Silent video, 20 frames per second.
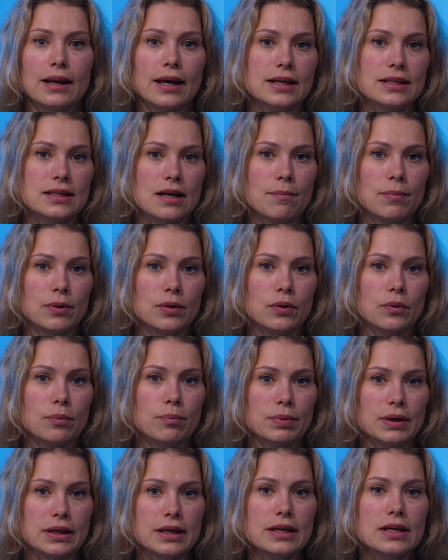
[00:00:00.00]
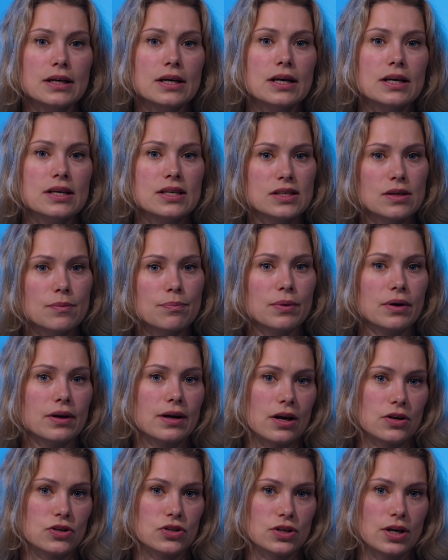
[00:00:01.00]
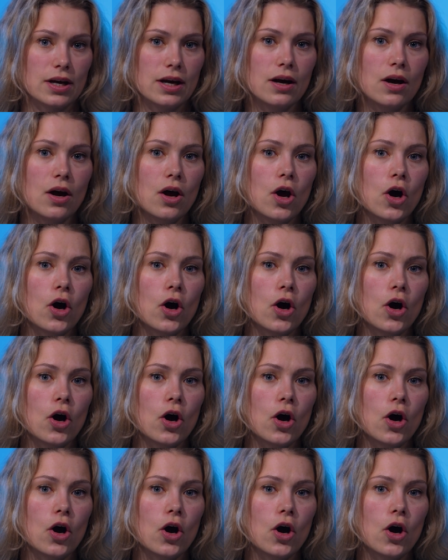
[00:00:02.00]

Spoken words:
like WP, Supercache,